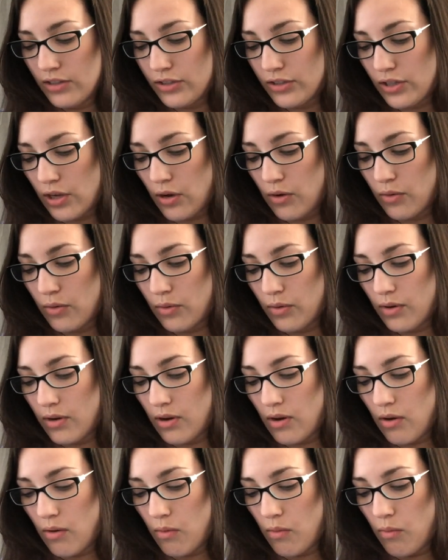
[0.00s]
So
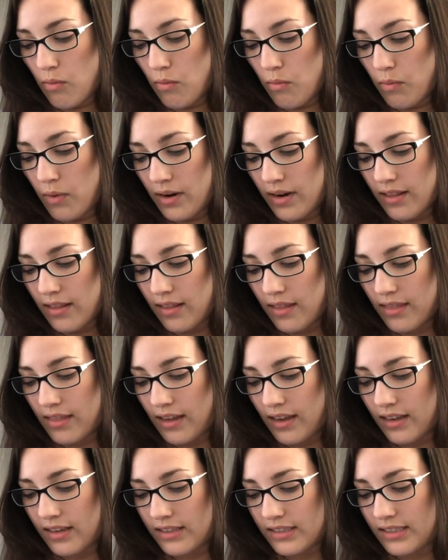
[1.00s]
one of the
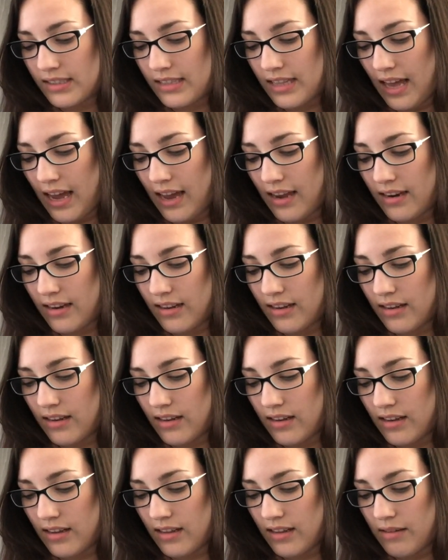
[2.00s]
things that
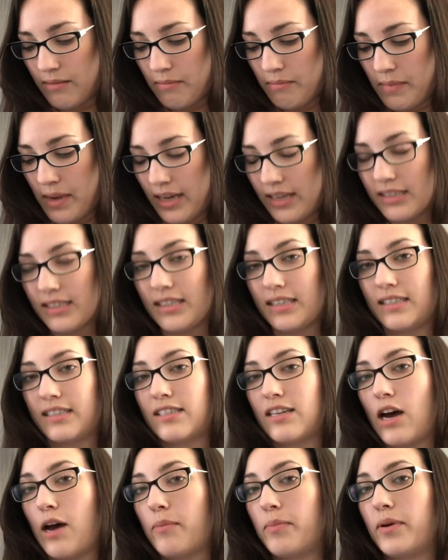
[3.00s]
makes this
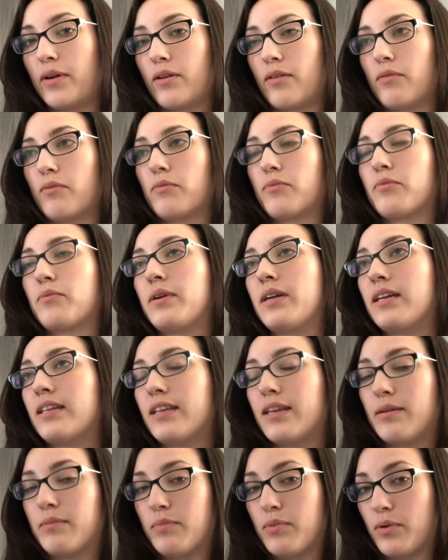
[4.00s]
topic
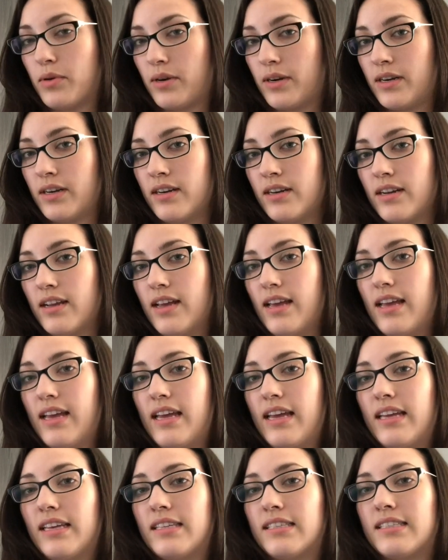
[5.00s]
really important
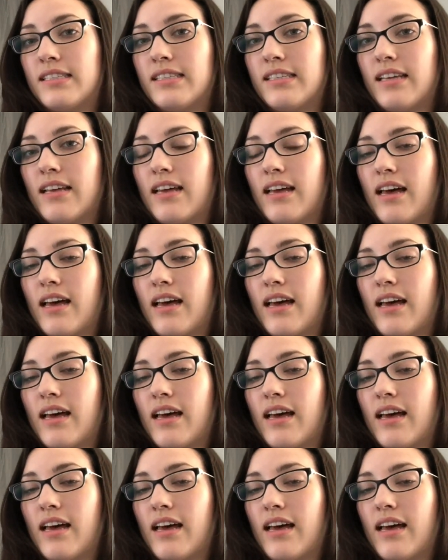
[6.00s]
is,